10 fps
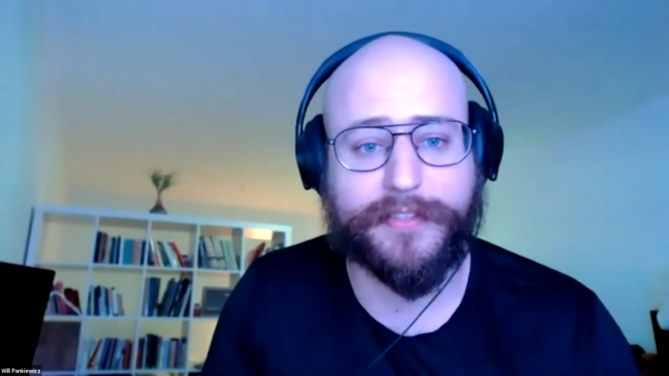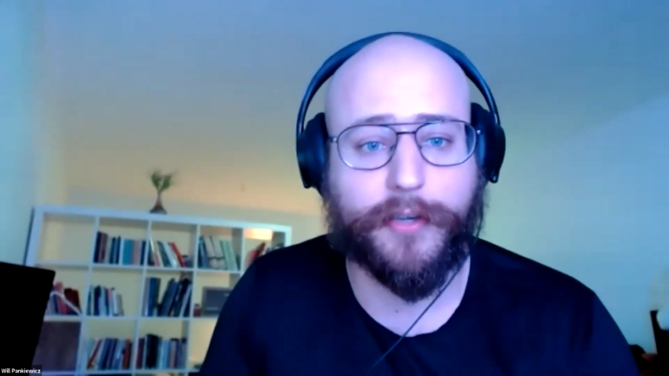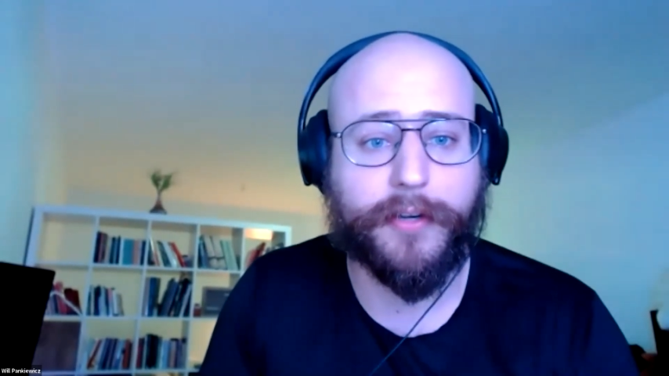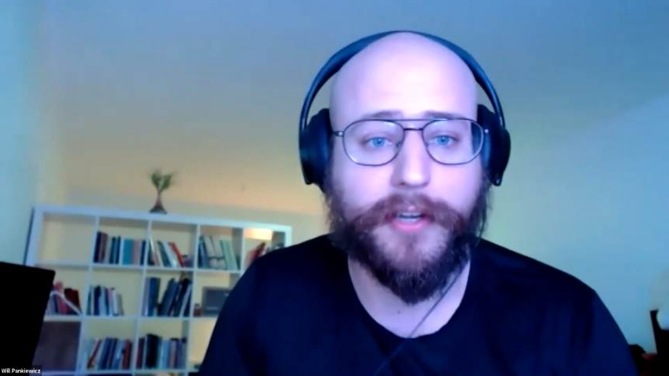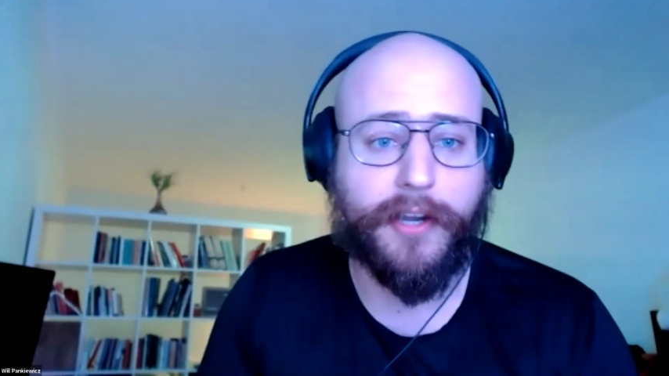So
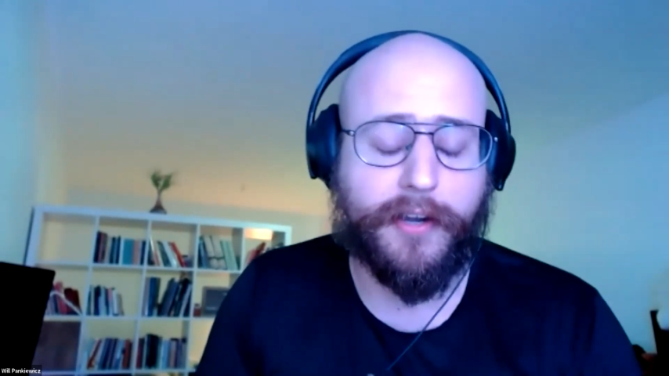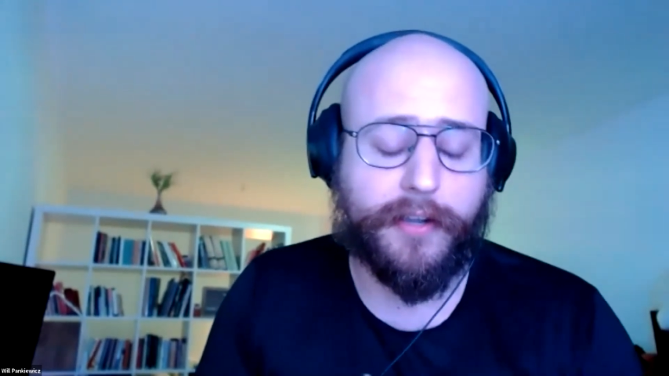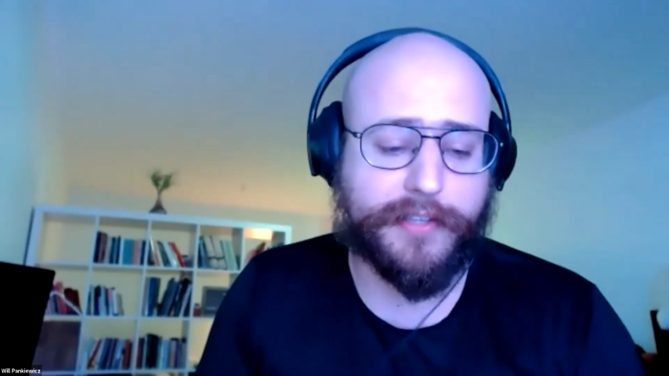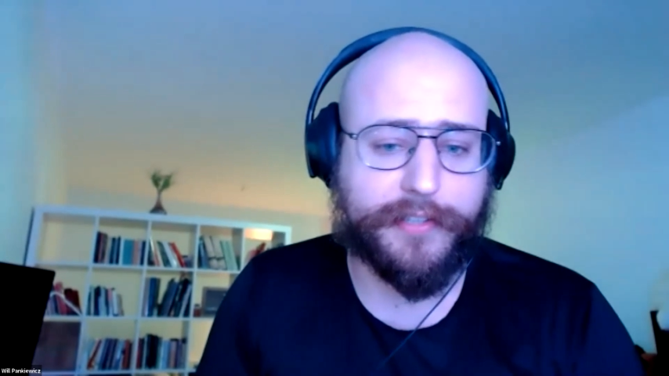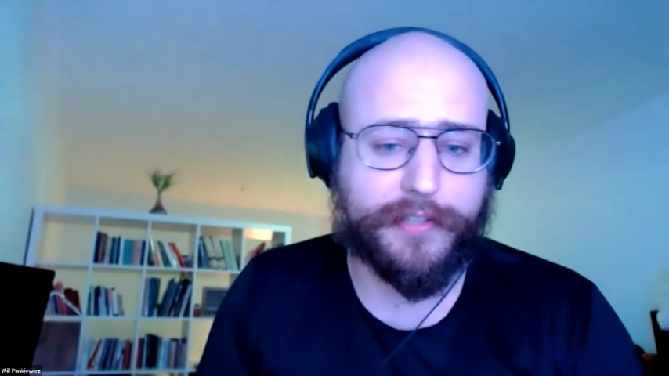
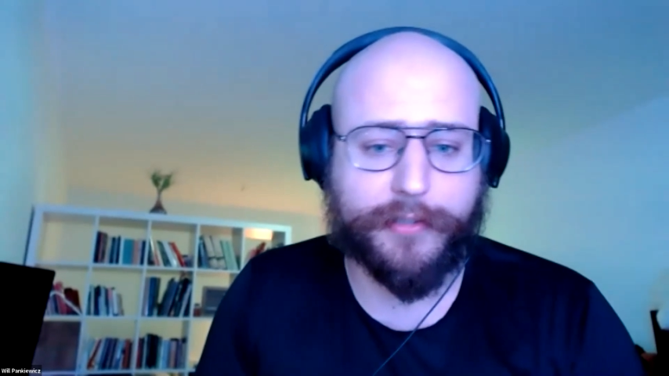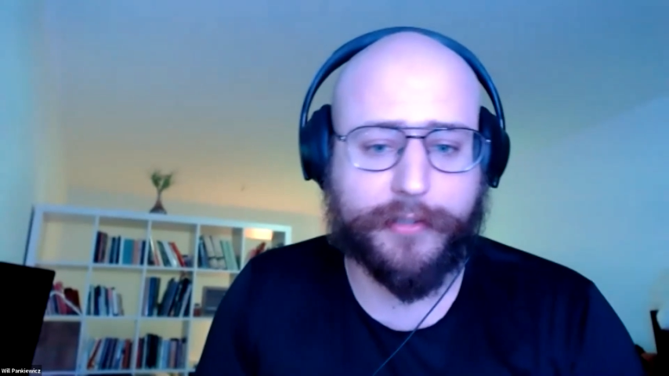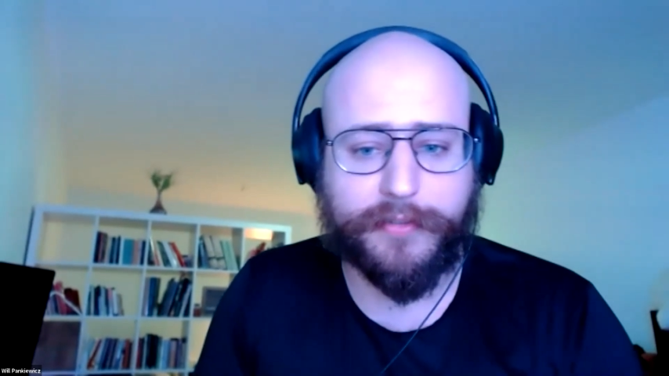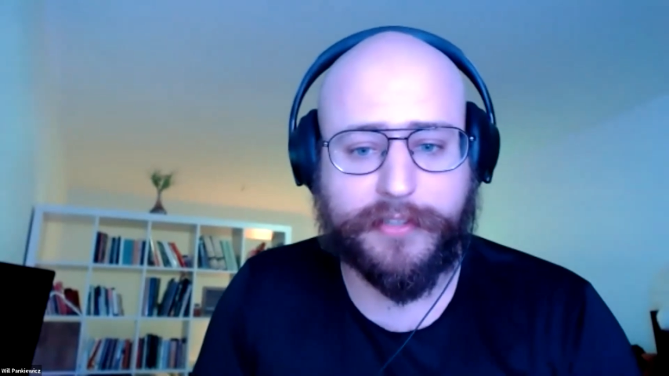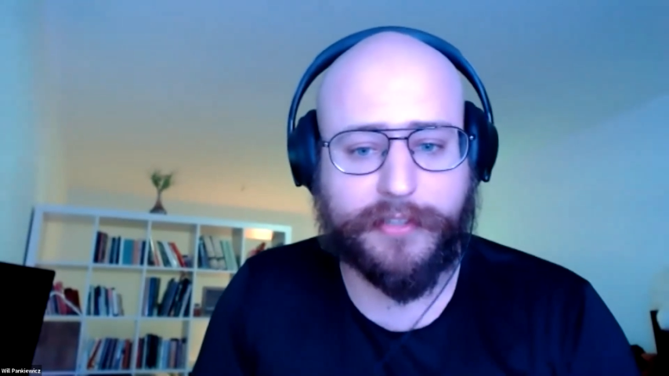this
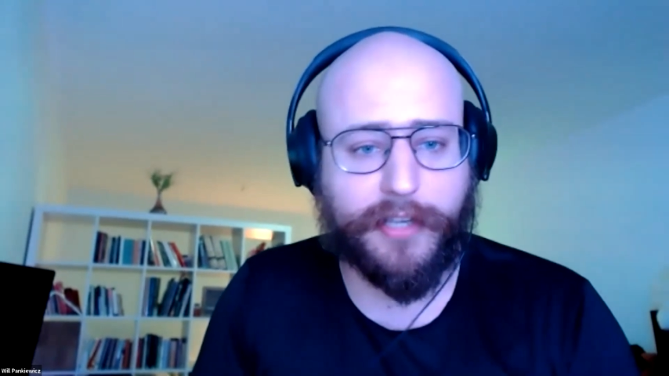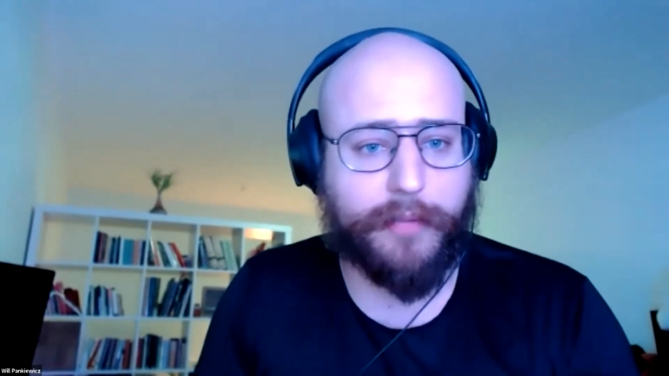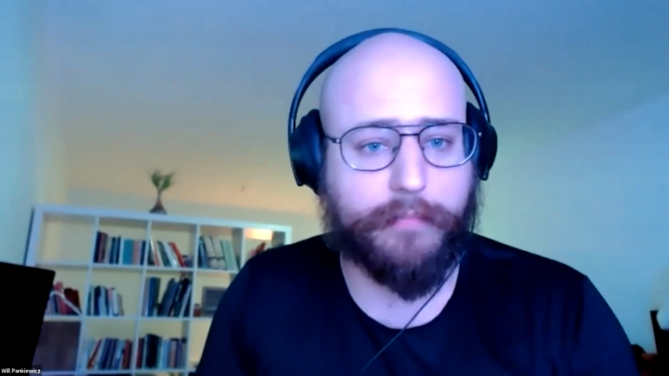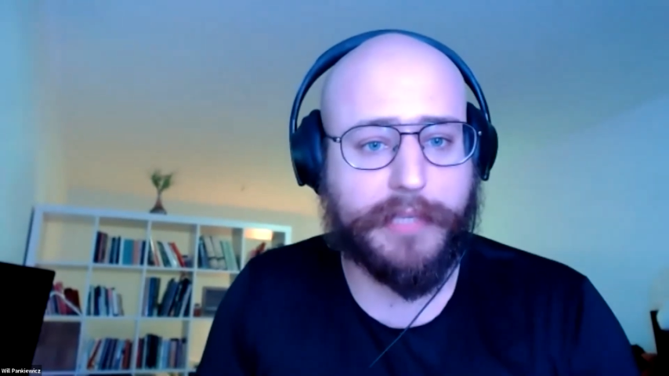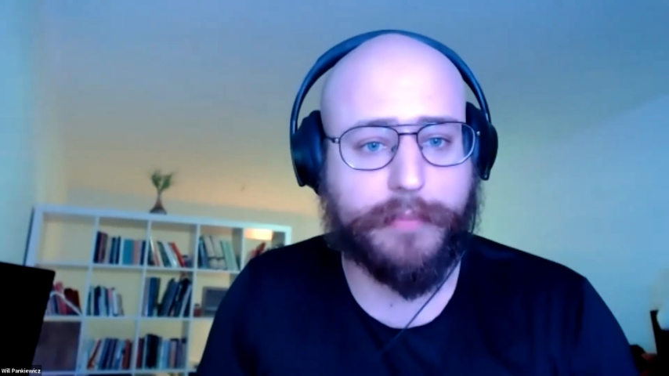includes
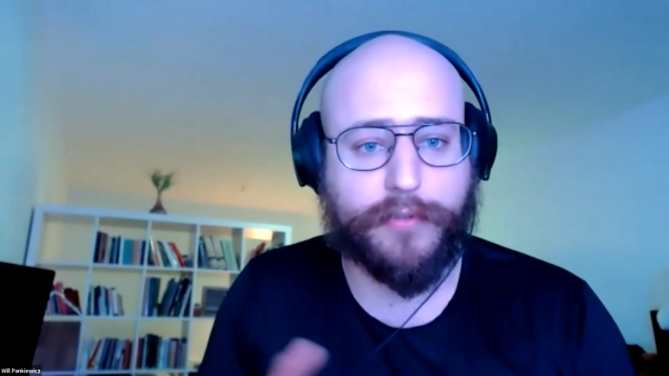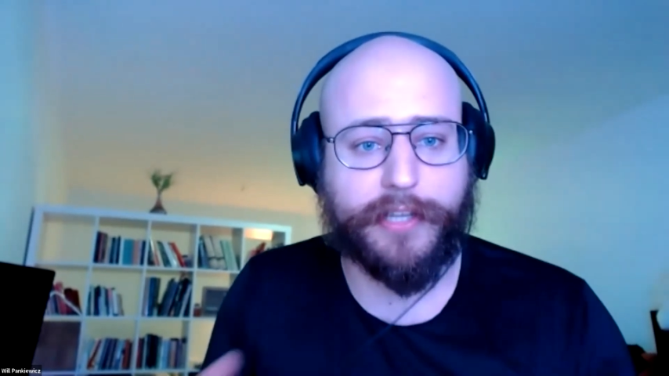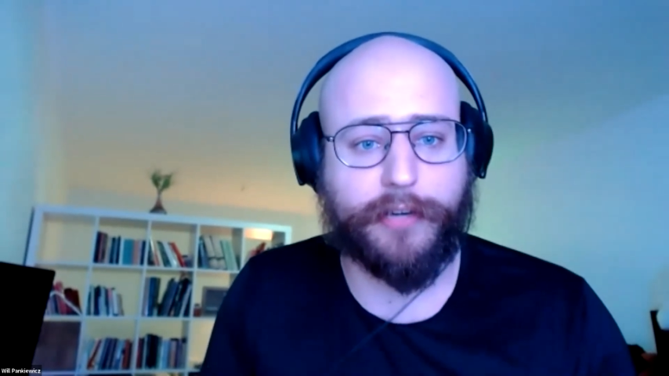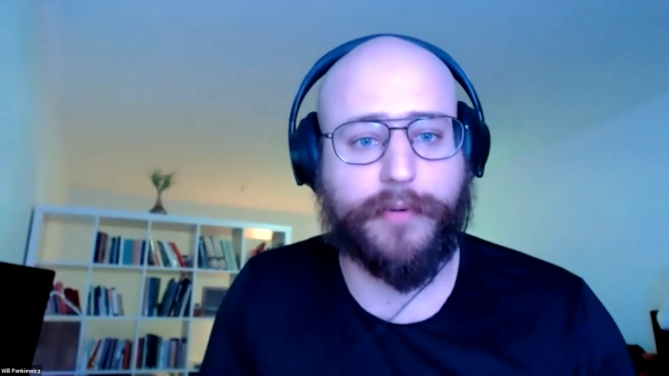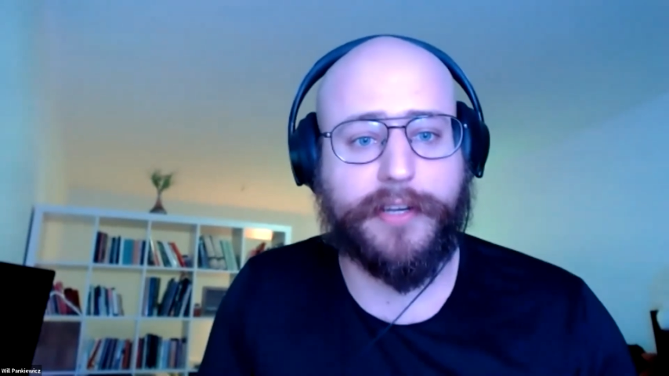people
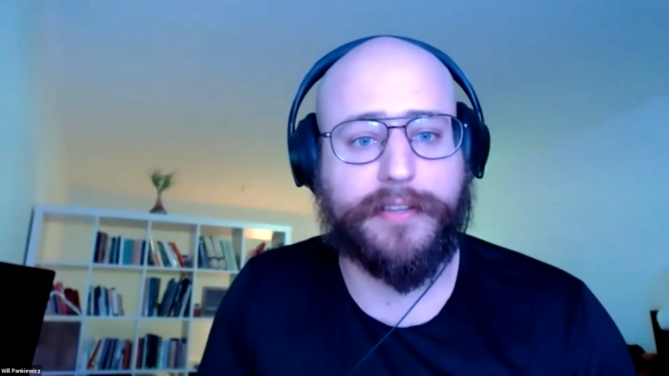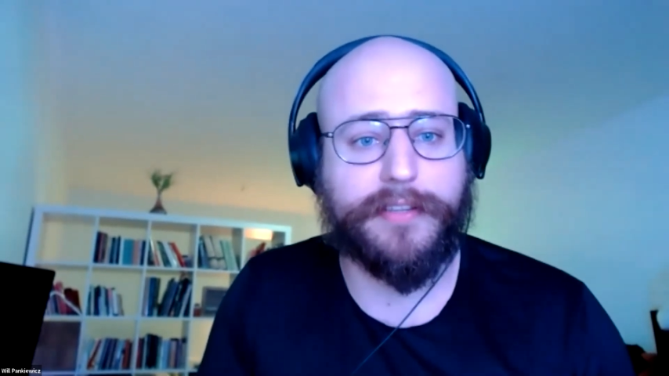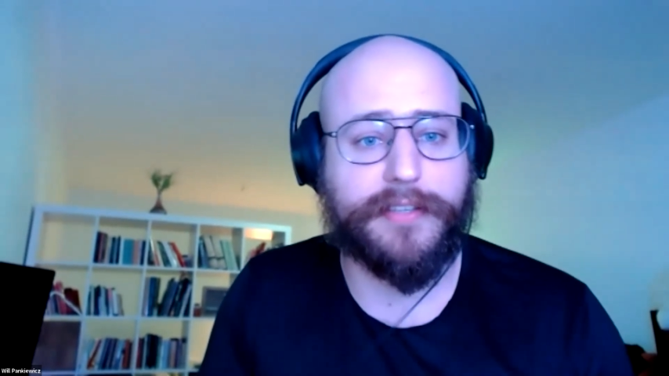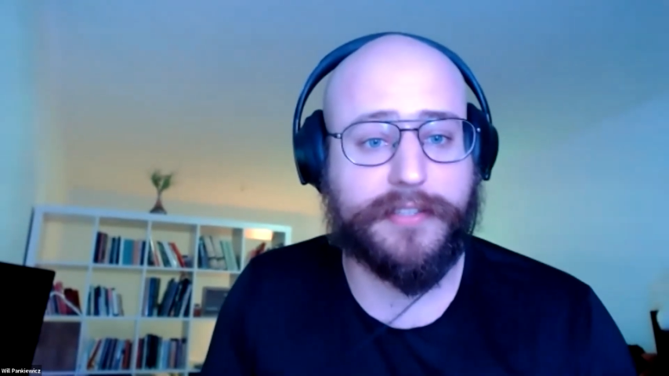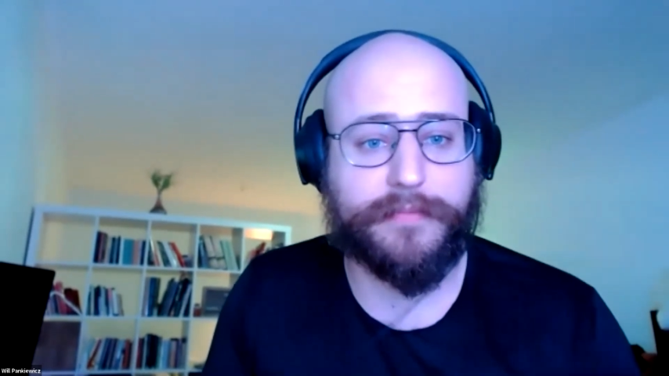that are running
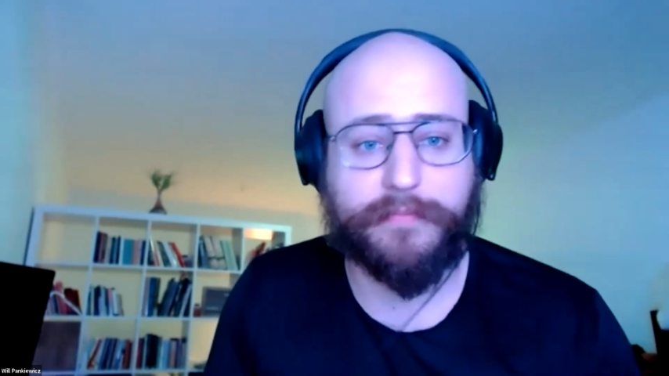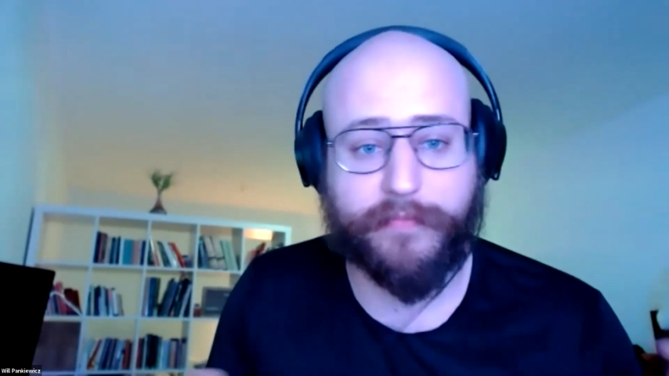these